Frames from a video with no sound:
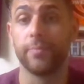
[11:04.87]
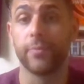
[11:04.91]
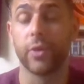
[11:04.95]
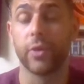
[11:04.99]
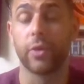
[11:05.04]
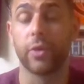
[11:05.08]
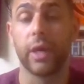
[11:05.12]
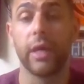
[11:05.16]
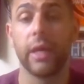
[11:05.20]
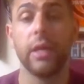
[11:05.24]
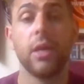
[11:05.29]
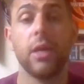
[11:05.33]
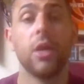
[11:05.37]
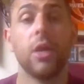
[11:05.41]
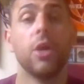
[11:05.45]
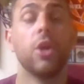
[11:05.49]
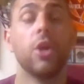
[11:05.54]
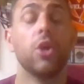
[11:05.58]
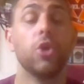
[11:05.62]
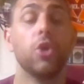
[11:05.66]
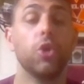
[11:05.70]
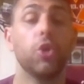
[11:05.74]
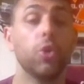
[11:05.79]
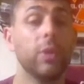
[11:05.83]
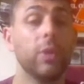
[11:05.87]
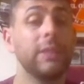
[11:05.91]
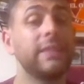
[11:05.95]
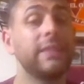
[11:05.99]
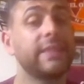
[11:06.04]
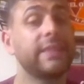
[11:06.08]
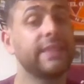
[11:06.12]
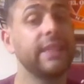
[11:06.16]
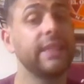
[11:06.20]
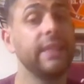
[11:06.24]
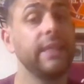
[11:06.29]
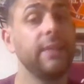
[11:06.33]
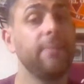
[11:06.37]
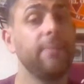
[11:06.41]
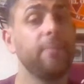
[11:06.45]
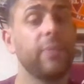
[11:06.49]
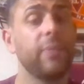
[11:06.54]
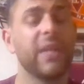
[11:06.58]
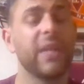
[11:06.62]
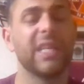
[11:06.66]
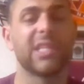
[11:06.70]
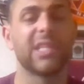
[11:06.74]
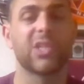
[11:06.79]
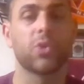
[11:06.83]
Okay,
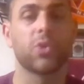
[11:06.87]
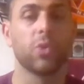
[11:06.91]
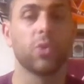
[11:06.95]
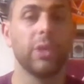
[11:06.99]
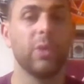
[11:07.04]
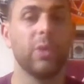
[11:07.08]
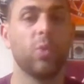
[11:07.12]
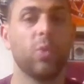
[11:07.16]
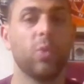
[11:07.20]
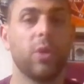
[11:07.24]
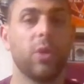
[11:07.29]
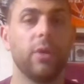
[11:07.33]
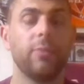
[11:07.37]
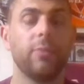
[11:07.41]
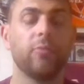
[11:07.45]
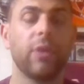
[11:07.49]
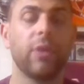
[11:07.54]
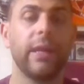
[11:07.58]
UNC is 3-1